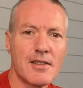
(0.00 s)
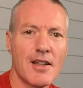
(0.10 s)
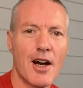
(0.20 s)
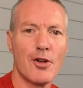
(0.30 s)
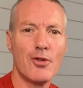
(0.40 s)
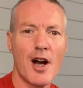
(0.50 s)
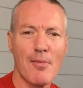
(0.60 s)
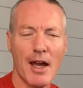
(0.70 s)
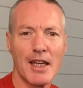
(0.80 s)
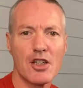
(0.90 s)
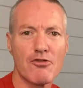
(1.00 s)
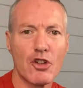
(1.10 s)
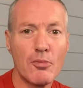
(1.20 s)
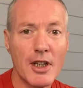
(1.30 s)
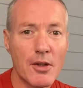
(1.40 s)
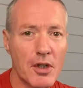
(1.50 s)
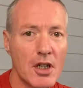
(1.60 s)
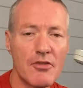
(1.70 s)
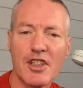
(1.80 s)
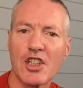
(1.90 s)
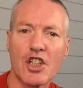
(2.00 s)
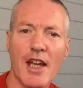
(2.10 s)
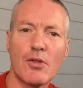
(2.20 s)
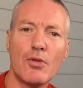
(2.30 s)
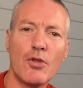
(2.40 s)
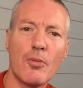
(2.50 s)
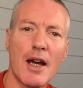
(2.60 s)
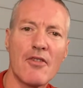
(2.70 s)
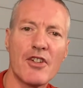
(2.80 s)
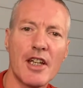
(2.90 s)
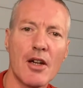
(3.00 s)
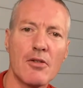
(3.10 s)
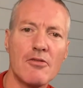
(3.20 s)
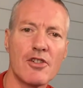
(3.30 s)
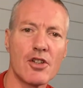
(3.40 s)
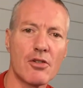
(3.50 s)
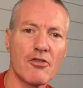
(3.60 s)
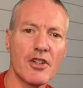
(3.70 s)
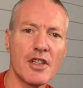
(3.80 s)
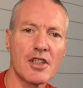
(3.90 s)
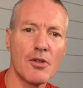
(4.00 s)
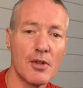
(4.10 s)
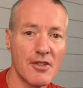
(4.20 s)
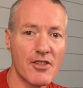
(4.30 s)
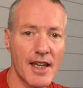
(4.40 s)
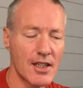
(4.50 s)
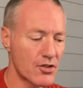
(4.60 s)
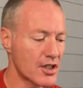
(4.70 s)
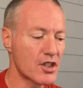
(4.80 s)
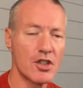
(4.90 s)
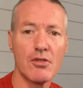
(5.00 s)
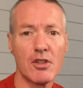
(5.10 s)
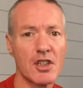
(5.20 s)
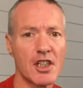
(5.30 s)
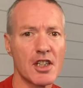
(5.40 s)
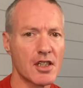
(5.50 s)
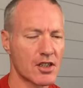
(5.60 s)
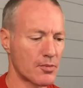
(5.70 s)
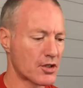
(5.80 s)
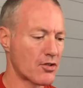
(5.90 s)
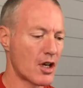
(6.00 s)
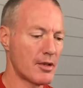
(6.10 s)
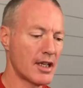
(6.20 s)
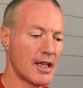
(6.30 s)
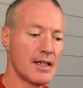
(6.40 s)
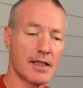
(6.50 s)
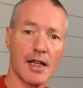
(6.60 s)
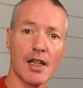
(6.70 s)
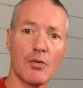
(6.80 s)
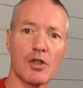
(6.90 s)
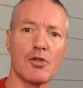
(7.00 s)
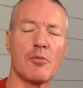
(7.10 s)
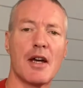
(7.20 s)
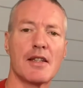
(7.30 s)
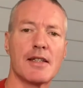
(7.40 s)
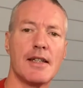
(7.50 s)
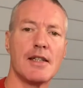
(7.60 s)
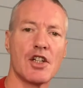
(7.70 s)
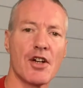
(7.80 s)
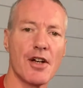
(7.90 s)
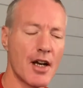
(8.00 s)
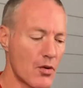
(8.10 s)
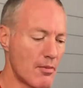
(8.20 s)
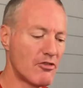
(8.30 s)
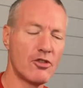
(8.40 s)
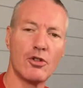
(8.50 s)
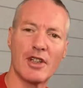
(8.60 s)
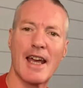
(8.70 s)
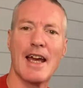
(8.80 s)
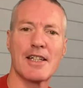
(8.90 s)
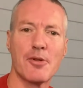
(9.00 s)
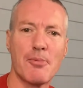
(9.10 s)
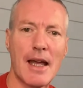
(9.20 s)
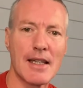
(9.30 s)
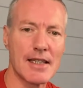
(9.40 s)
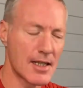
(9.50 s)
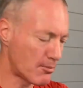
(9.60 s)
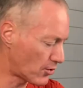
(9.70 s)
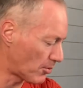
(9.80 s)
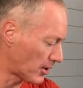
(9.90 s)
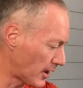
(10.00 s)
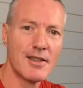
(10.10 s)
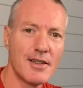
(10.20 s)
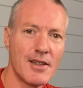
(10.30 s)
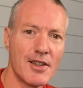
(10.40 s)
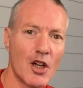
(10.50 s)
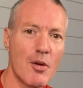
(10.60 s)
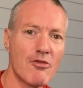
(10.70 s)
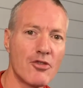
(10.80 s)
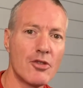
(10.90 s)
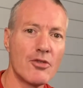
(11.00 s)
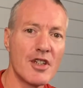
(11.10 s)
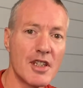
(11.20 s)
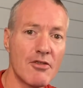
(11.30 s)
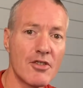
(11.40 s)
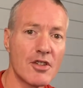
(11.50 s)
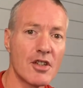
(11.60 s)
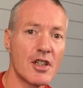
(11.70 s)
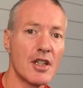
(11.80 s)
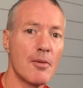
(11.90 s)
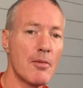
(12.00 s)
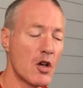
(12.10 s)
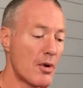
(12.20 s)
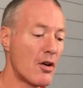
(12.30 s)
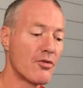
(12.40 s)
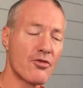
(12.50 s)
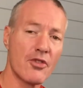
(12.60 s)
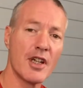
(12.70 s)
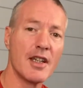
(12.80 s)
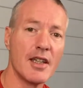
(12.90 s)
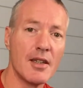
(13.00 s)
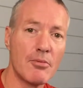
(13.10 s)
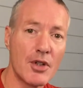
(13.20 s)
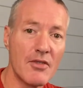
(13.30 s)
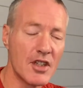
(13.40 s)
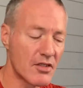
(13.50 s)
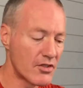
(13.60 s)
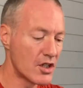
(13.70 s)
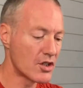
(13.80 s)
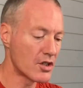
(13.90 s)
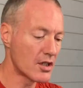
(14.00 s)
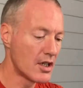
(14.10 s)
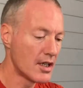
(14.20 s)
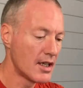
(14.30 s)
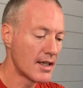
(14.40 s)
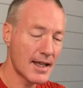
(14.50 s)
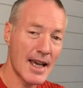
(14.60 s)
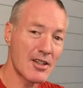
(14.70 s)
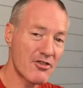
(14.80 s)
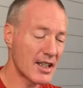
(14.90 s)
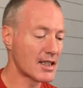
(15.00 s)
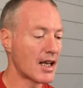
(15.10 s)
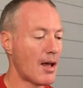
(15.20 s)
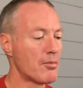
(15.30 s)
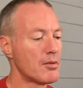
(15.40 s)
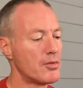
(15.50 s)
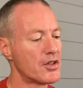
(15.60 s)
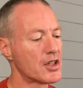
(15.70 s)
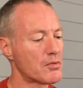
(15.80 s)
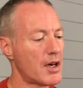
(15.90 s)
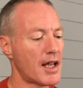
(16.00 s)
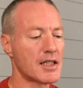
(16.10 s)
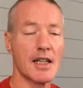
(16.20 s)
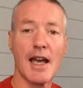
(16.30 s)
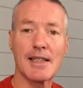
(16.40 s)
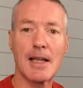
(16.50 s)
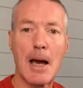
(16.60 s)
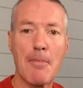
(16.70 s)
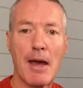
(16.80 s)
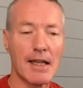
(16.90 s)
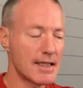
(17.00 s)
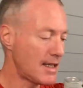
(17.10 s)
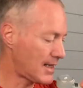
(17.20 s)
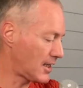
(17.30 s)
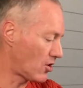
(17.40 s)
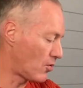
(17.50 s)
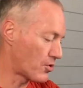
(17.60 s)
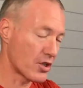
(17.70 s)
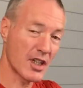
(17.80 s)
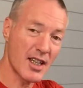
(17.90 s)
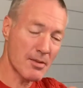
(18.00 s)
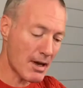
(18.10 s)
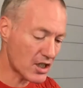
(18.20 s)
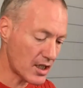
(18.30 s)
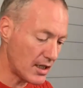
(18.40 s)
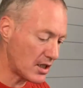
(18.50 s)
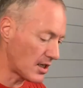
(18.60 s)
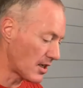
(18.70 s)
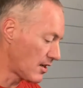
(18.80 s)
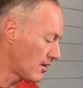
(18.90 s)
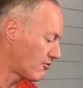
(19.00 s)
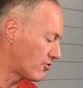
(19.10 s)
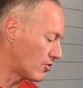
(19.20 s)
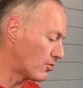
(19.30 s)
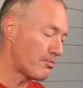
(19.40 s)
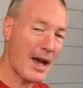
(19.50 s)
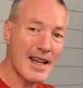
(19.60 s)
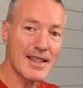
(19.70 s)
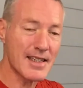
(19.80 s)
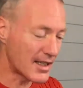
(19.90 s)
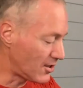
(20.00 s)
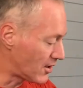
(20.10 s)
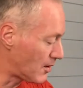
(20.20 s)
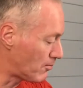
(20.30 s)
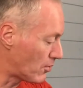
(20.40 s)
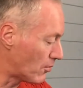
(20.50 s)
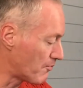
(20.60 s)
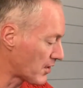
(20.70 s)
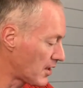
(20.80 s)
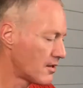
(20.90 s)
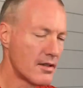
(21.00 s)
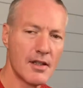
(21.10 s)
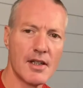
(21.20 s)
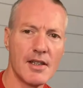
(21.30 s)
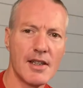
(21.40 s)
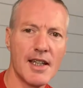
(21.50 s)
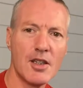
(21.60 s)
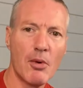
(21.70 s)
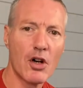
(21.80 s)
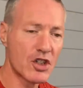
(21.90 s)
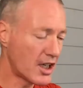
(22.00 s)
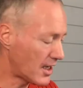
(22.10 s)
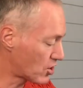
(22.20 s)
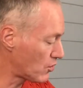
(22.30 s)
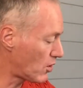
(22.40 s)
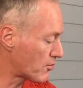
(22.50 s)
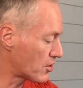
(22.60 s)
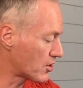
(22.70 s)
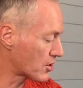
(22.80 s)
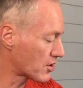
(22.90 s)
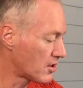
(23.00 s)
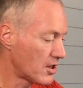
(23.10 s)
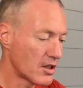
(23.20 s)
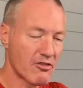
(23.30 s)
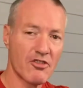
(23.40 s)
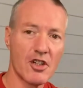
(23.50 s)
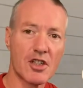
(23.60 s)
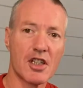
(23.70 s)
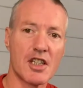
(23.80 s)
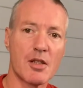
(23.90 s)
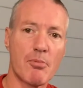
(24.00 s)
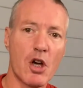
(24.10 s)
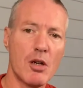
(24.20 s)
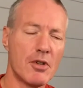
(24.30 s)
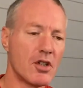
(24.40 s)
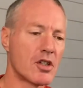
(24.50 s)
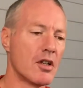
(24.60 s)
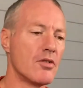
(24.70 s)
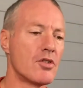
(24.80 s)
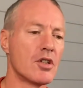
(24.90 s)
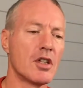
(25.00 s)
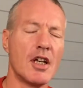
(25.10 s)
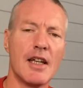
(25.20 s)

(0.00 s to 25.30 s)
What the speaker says: Hi all, I'm Age from Liquid Earth. It's a channel all about video and photography, so if that interests you, consider subscribing. Today though, we're talking about the DJI OM4 and how to balance it properly. The OM4 is different to the Mobile 3, the previous version. That had a fixed clamp, but this one actually has a magnetic option and it's much easier for balancing your gimbal. In the box you get two options. The first is this permanent solution.